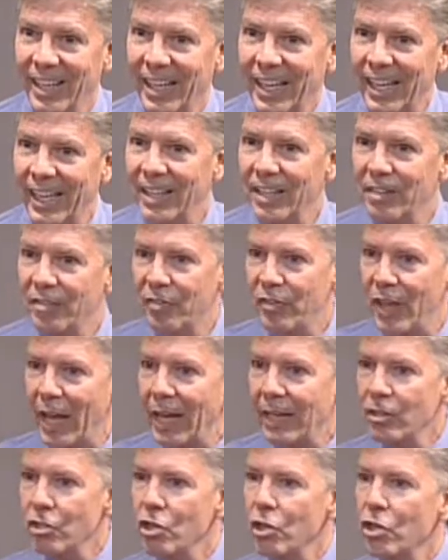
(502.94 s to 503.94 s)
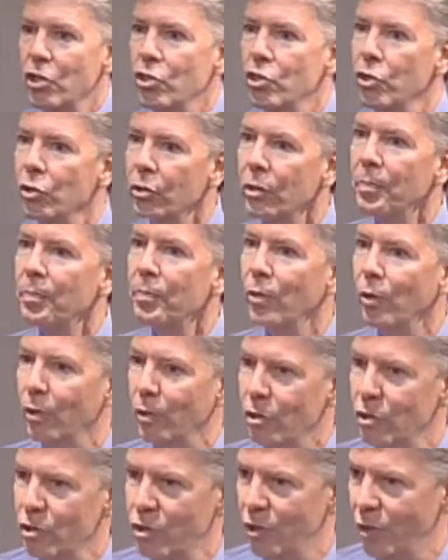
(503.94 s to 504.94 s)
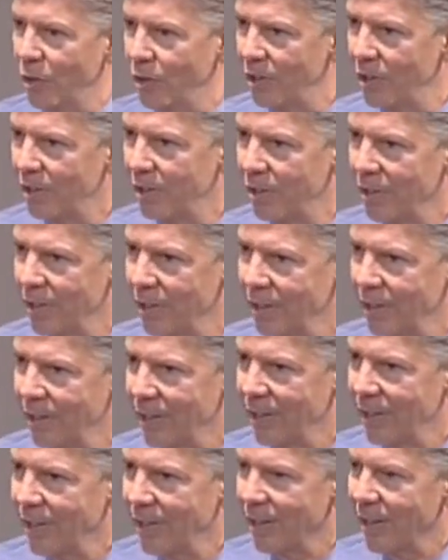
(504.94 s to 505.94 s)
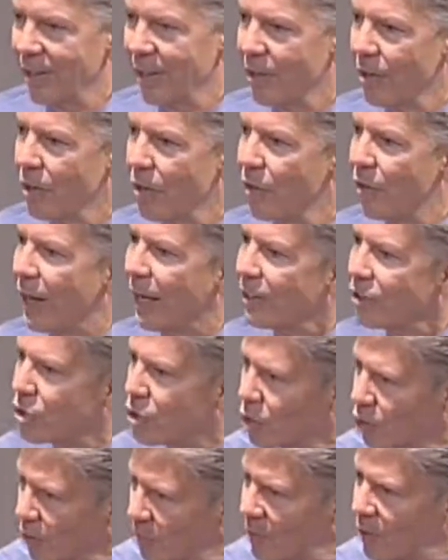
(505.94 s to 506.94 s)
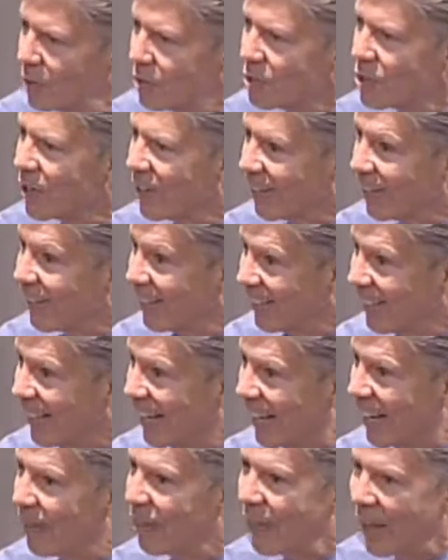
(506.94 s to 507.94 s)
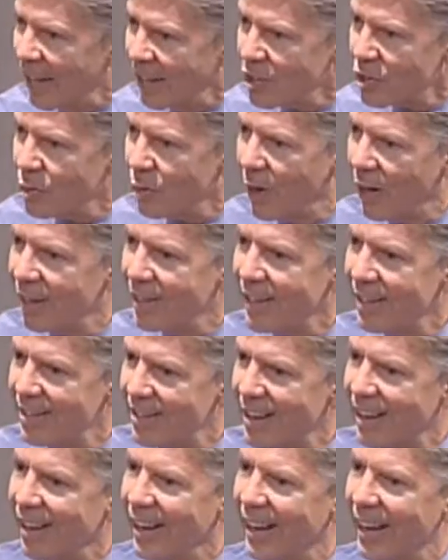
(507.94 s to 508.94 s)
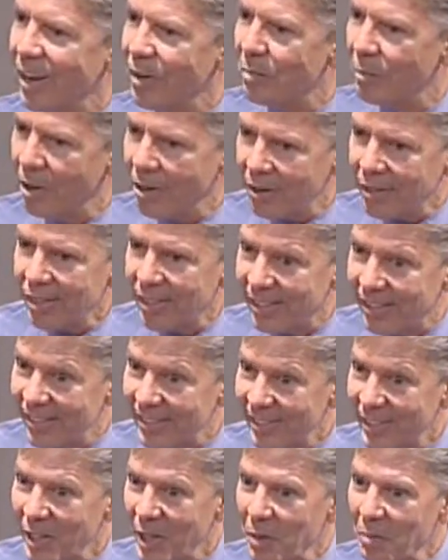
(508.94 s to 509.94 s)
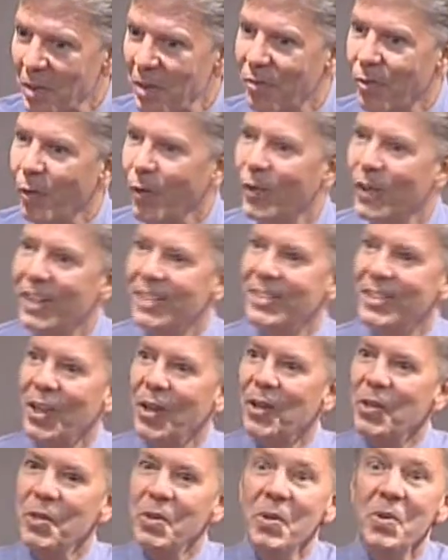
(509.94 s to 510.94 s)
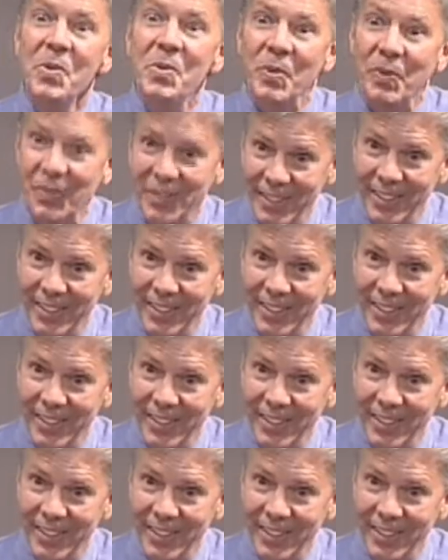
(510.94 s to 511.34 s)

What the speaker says: And if that's your approach to it, that's your music. And that's why they tell Aunt Martha before they tell you.